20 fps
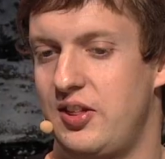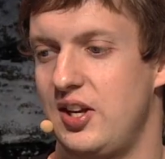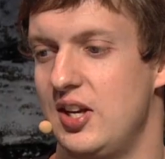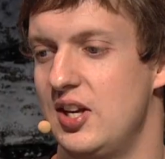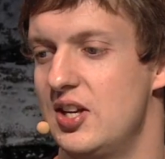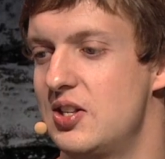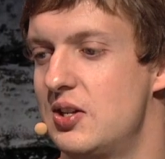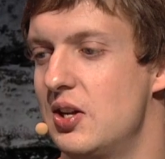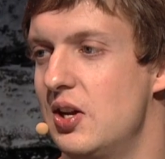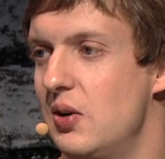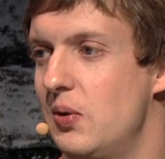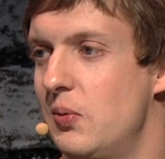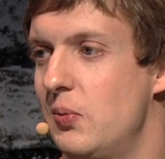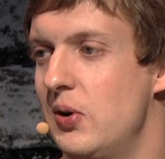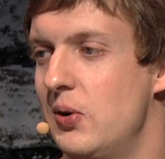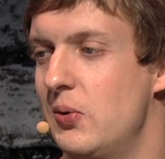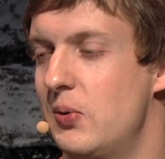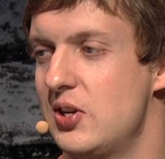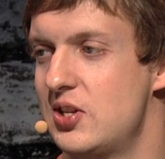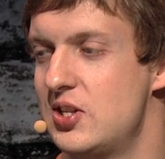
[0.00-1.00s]
thing is, we
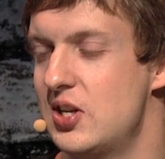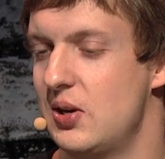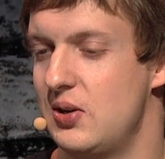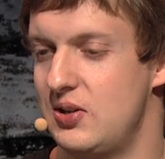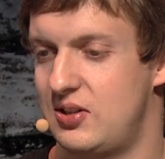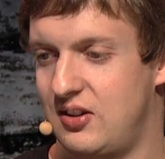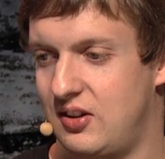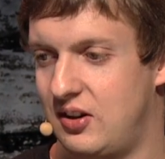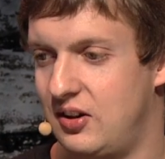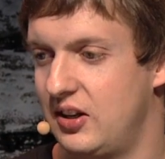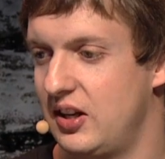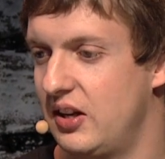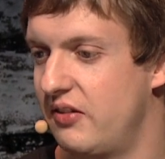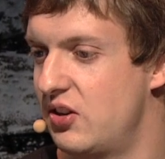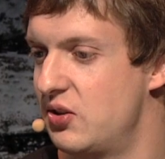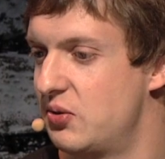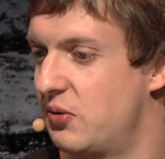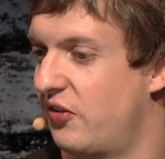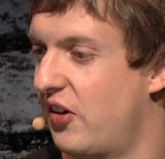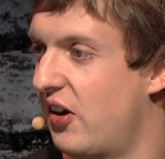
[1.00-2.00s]
always noticed that the holiday
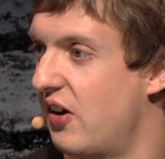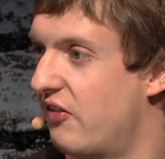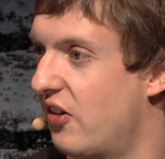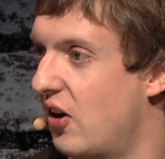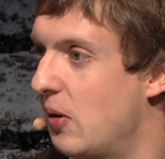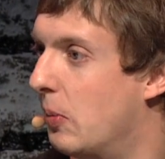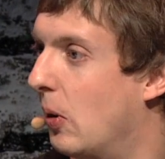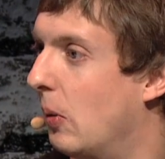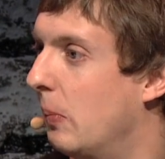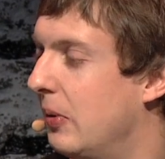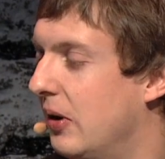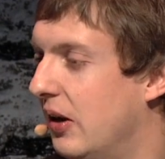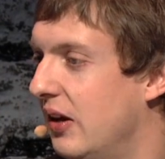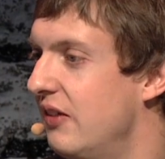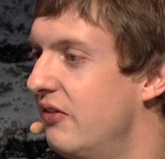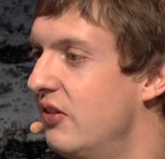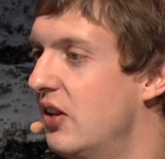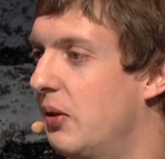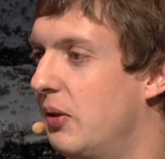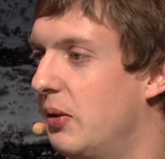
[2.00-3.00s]
events were very, very popular,
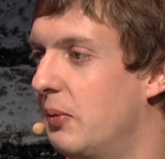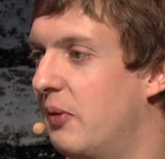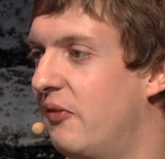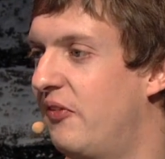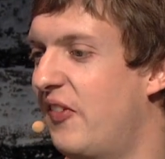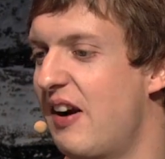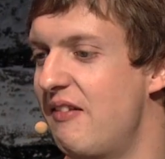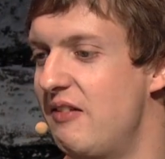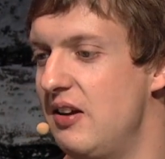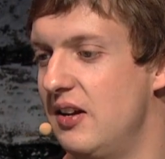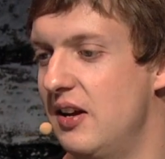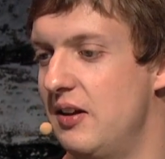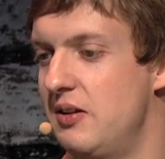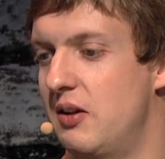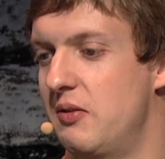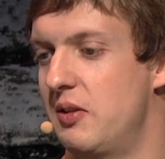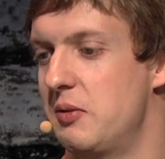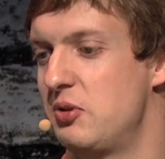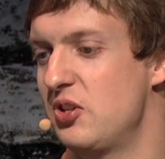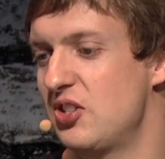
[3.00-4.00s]
even though they were they
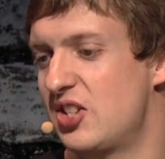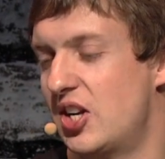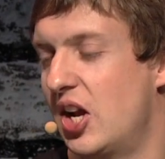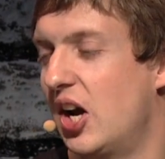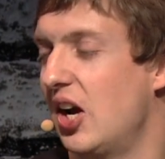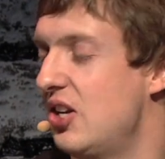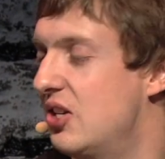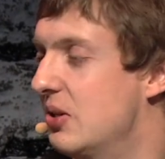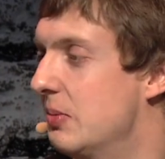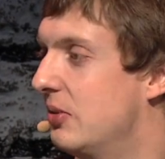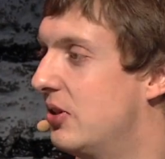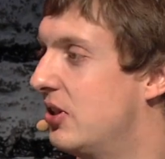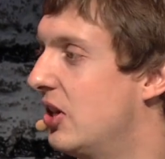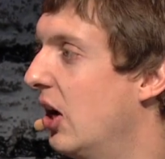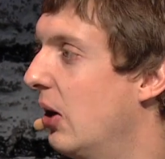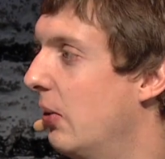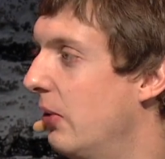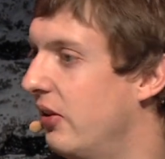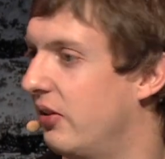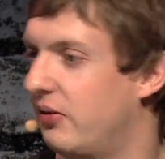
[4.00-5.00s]
were just an item to
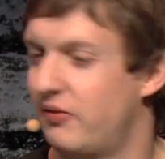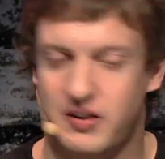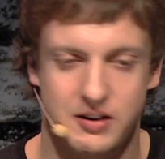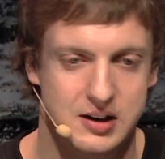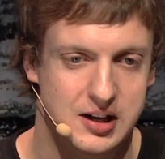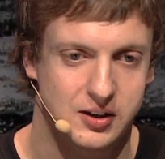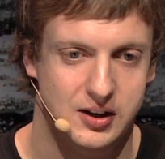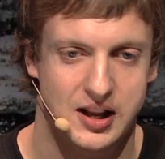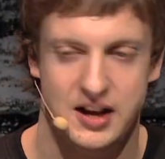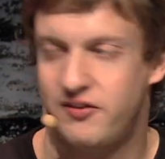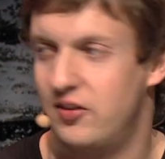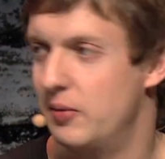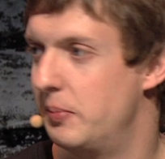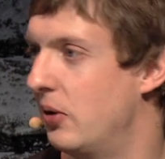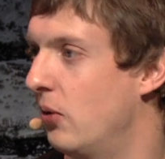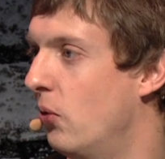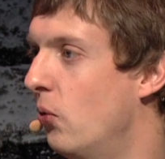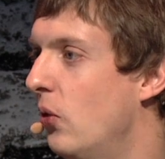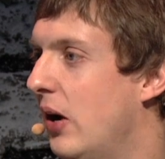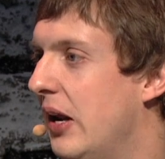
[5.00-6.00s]
start with, very little effort. But
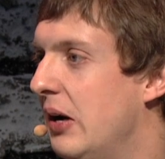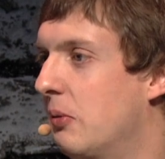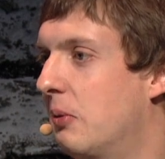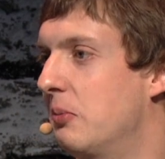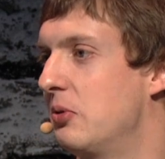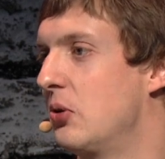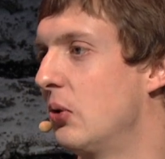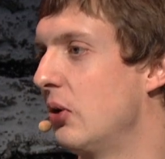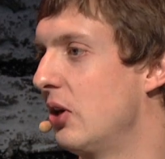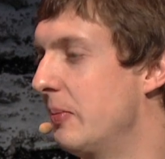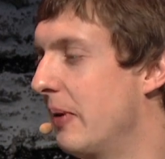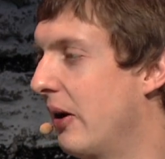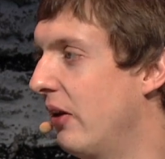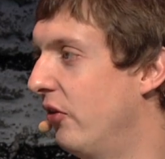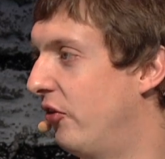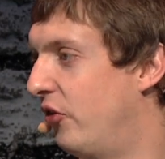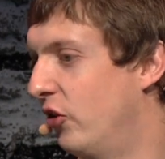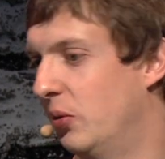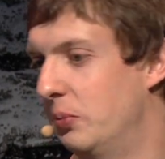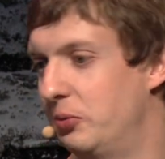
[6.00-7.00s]
all anyone was talking about on the
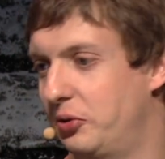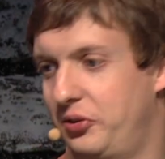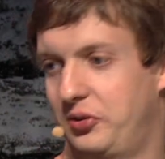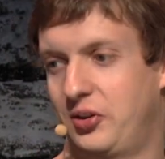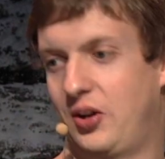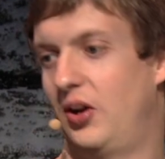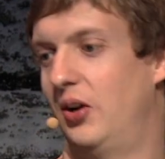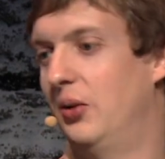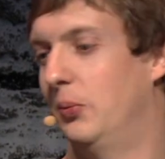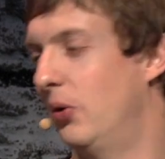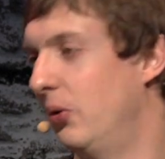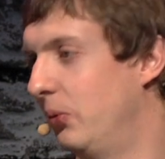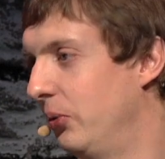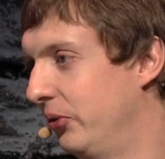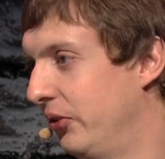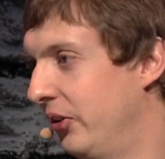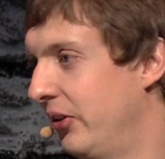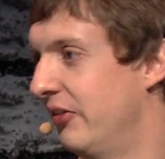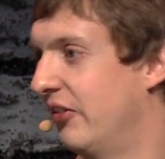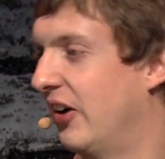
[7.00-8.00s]
forums was what was
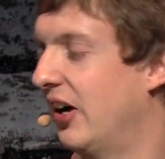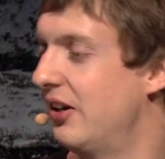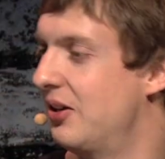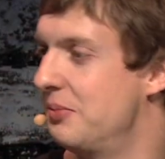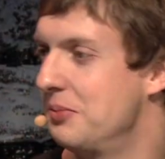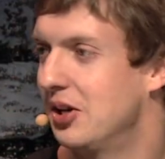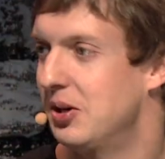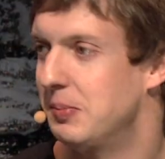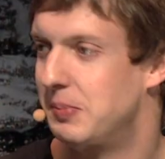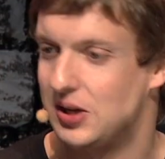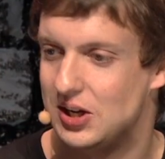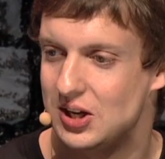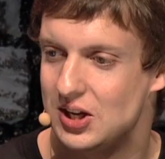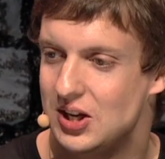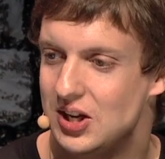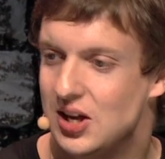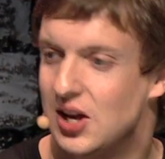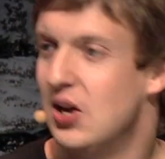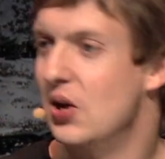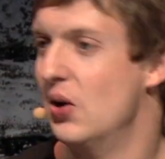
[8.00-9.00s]
the item going to
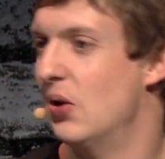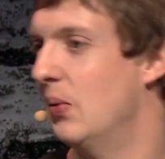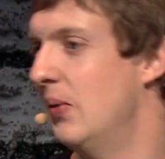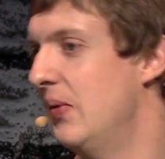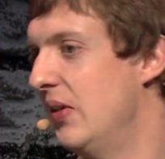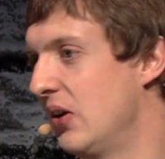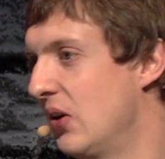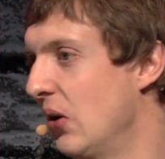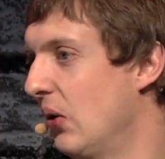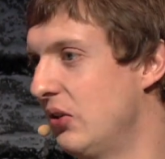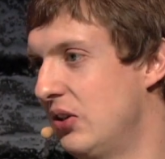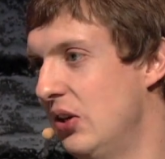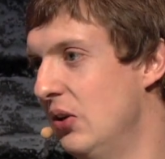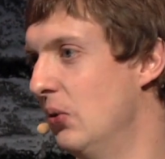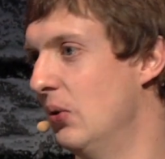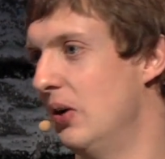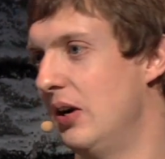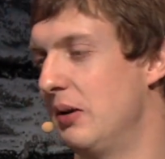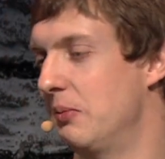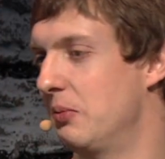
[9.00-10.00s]
be, when they got it,
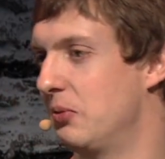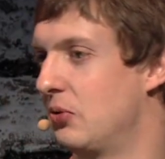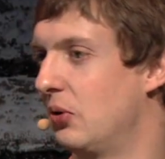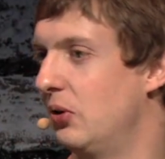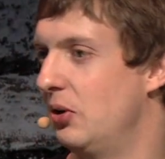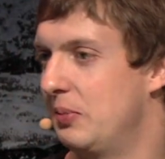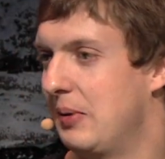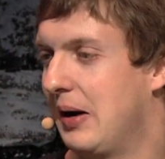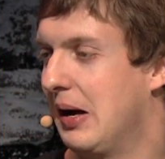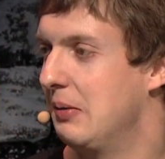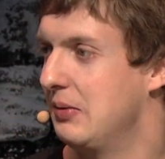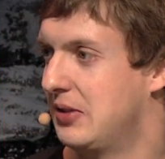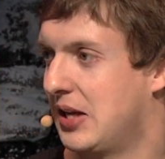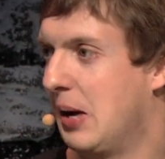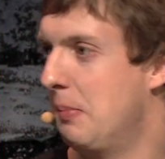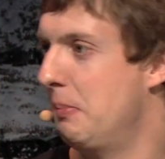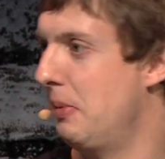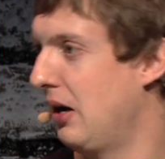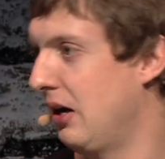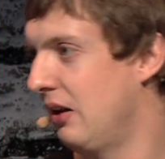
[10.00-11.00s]
all anyone was talking about was how
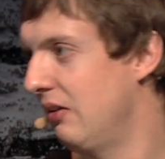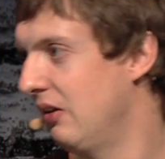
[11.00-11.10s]
many